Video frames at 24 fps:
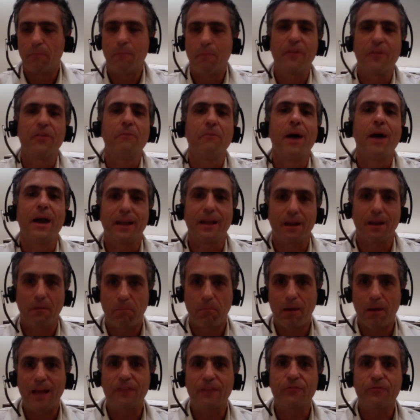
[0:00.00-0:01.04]
mathematical
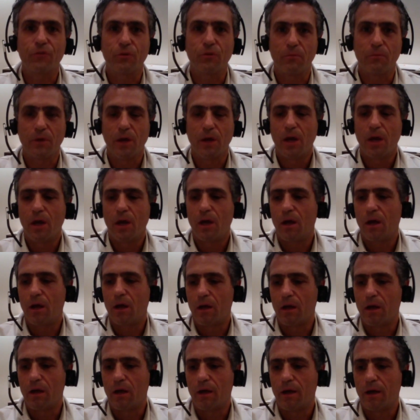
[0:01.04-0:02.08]
platform,
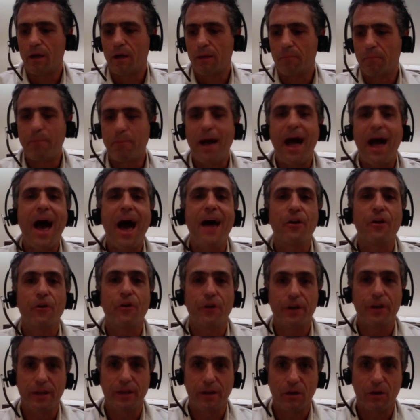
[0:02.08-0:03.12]
a
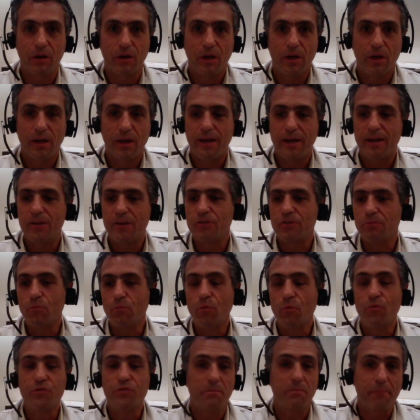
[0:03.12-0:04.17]
patterning. Energy
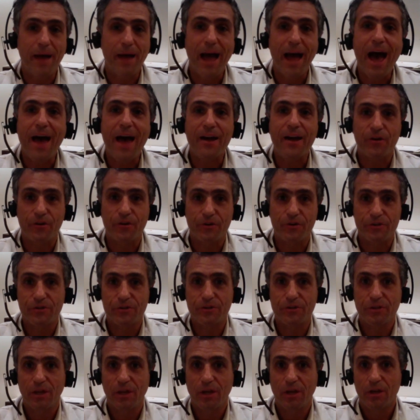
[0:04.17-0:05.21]
moves in
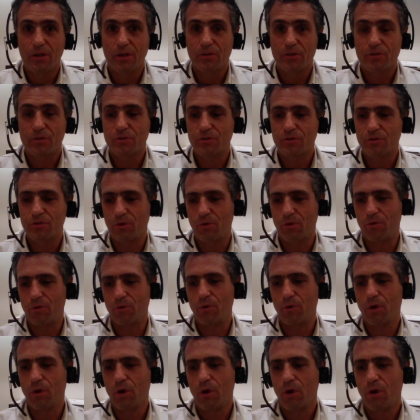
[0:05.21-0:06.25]
patterns.
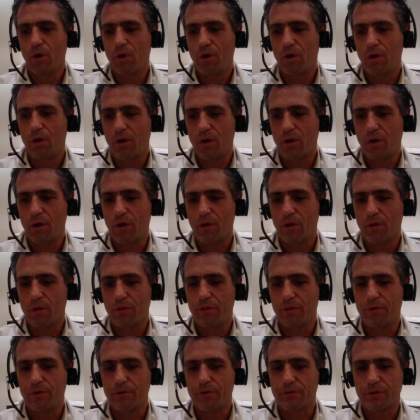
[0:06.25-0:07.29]
So
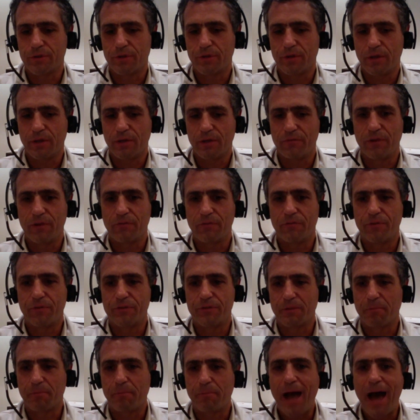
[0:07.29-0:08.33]
if
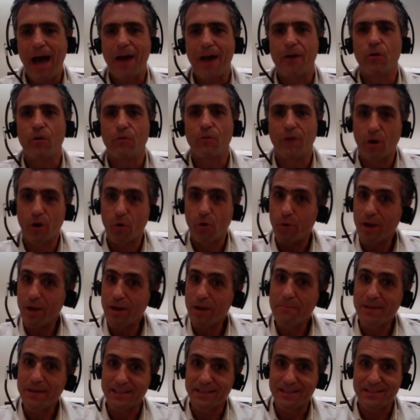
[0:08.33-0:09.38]
there's a pattern of
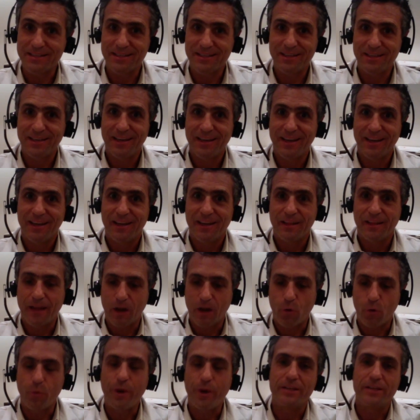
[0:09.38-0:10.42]
agreement
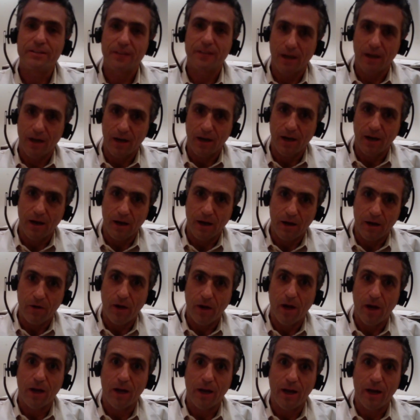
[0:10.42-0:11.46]
that creates an
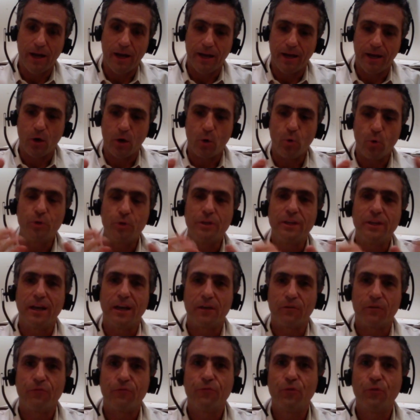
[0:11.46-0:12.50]

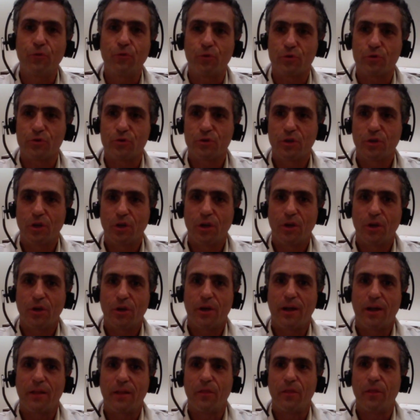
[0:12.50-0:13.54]
agglutinating force,
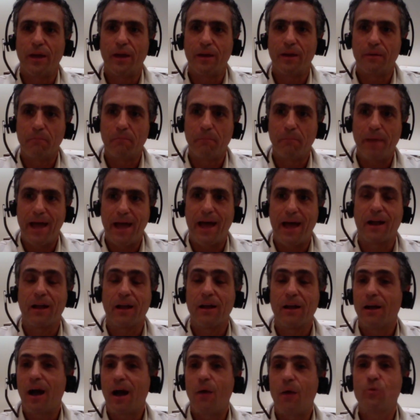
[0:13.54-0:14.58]
and then bang.
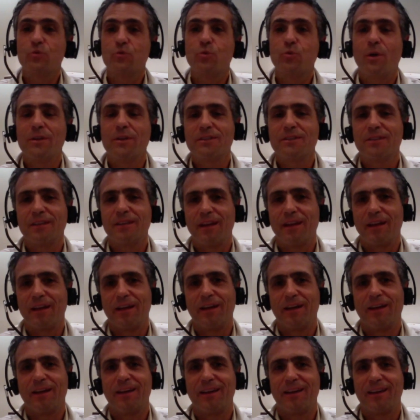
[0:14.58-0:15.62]
I was once
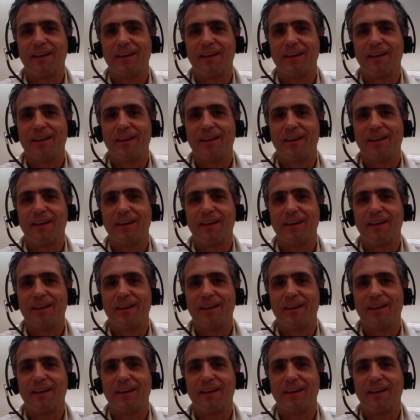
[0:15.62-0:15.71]
at